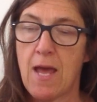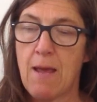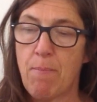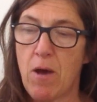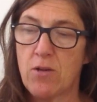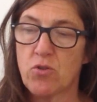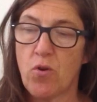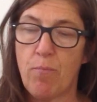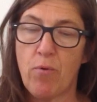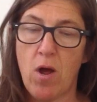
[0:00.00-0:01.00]
He perched
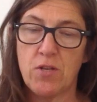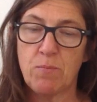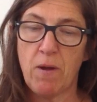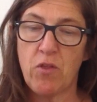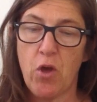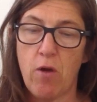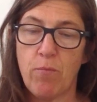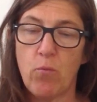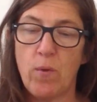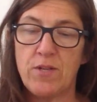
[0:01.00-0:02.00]
on a branch by the
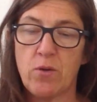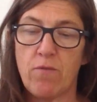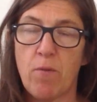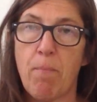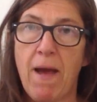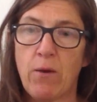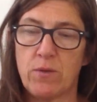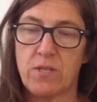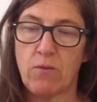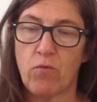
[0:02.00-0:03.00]
open window of the
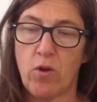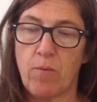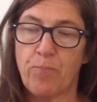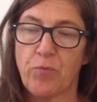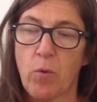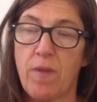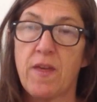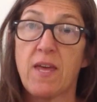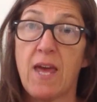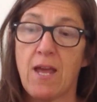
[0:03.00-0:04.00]
banqueting room where the
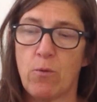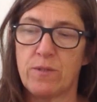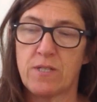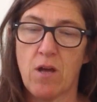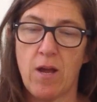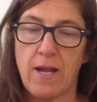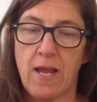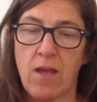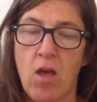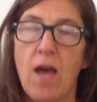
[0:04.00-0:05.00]
king was
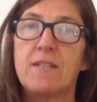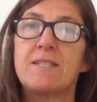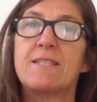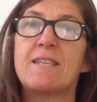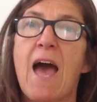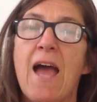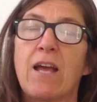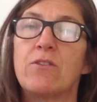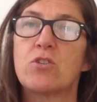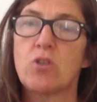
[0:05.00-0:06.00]
dining and sang
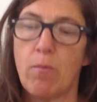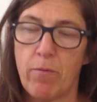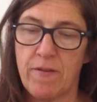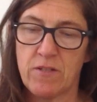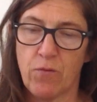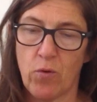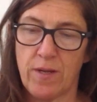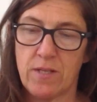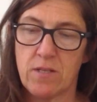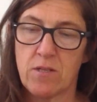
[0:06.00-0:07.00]
at the top of his
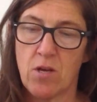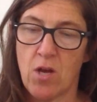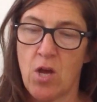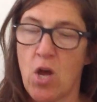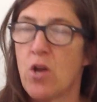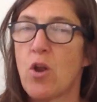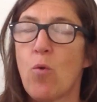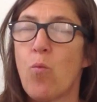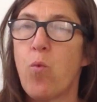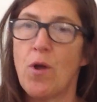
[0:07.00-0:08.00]
voice, "No
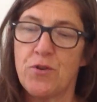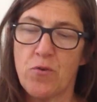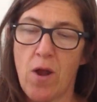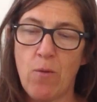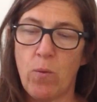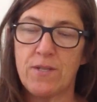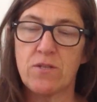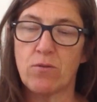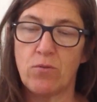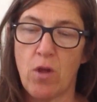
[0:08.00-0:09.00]
wonder I
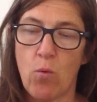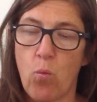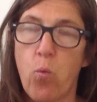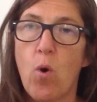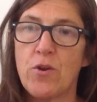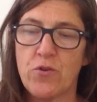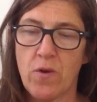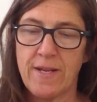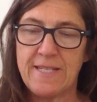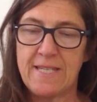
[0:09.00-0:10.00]
whistle, no wonder
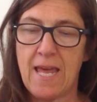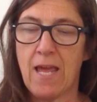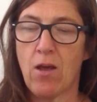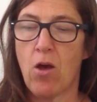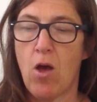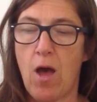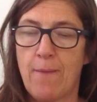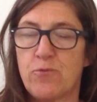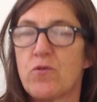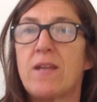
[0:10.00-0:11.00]
I sing,
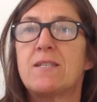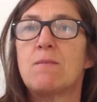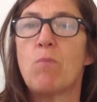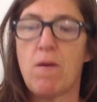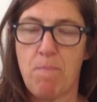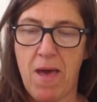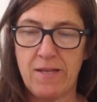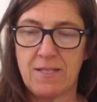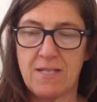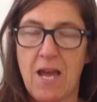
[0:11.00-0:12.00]
I'm dressed in my
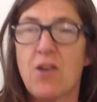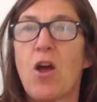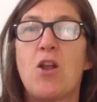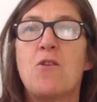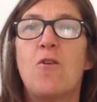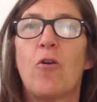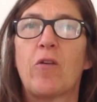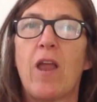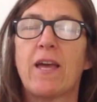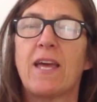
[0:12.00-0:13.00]
best and I
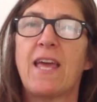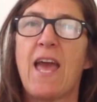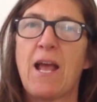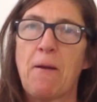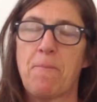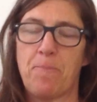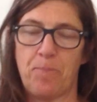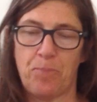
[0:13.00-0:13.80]
look like a king."